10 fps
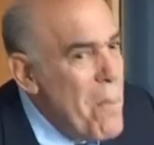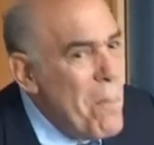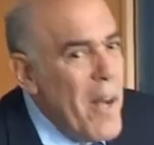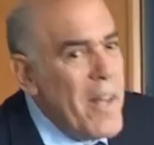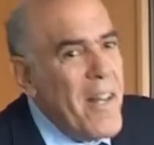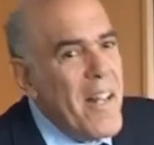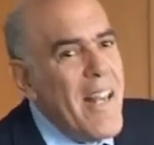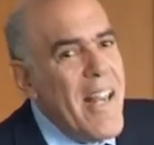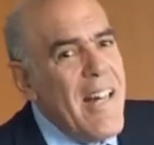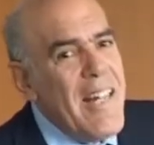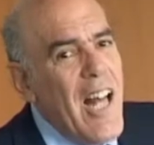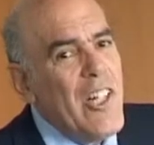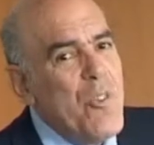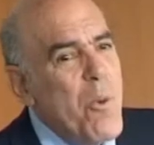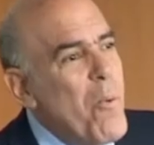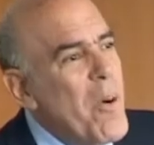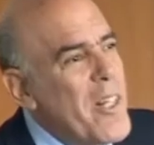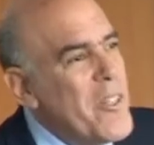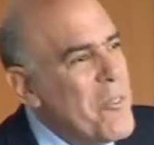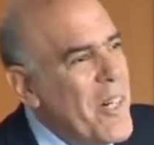But knowledge won't
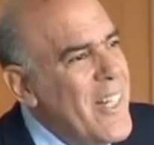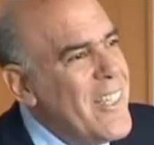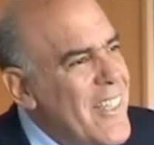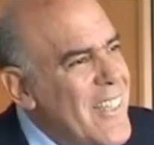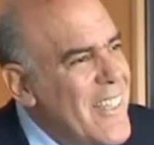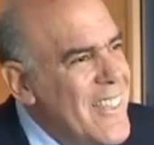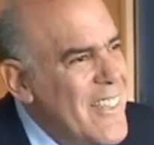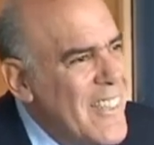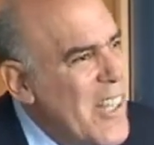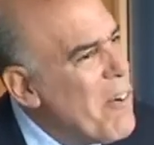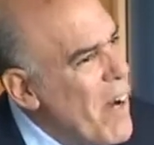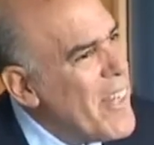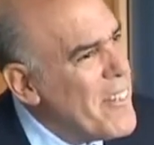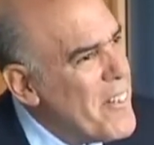work as well. So you're right.